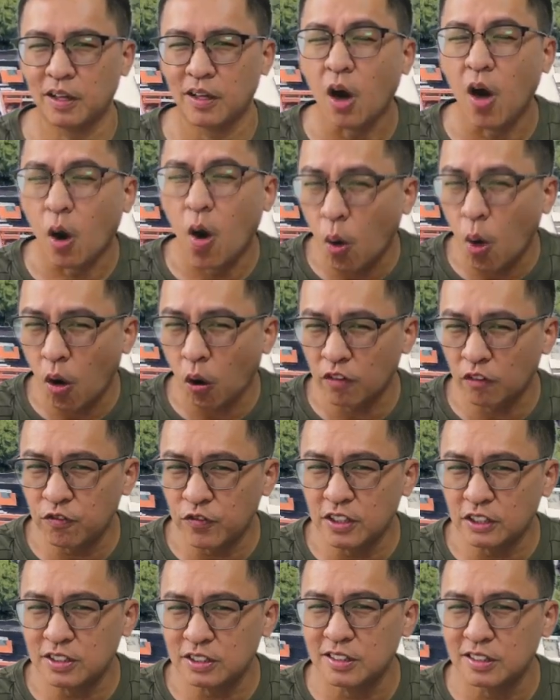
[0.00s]
Hold on
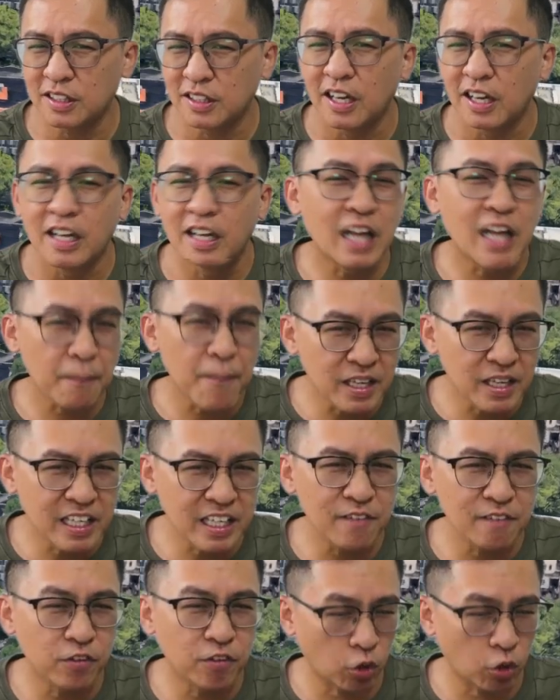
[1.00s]
first, let me give